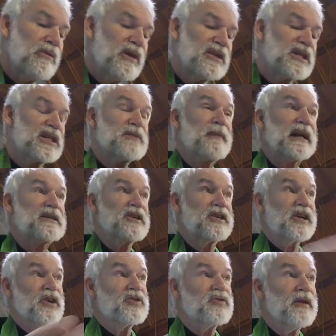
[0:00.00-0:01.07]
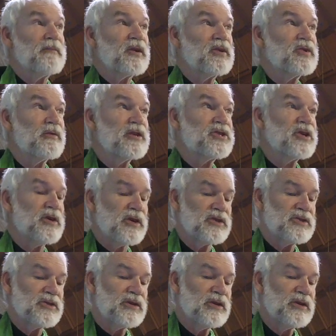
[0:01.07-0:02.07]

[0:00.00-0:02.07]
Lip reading: is expected to contribute to a church.